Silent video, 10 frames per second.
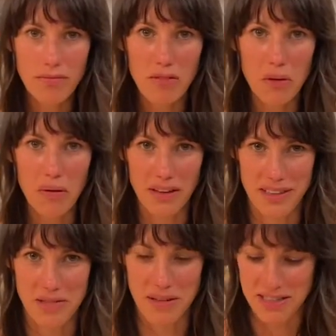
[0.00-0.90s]
Oh yeah,
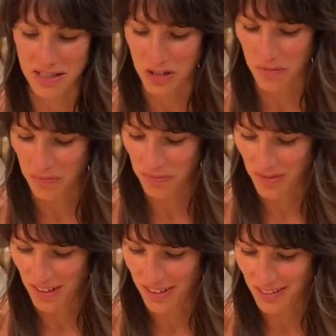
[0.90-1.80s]
that's amazing too.
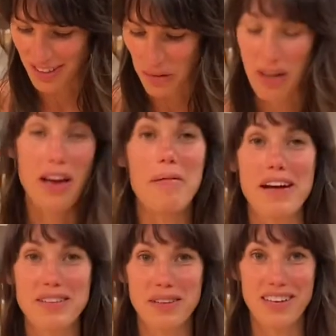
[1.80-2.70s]
Oh wait, can
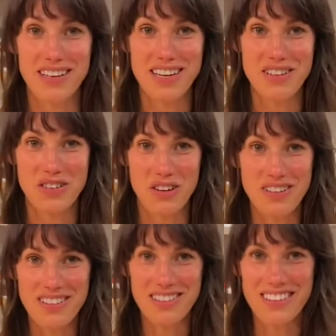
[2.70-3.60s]
I taste
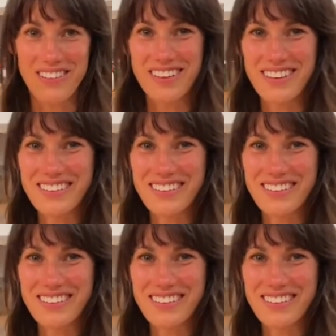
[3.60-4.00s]
yours? Because I want to.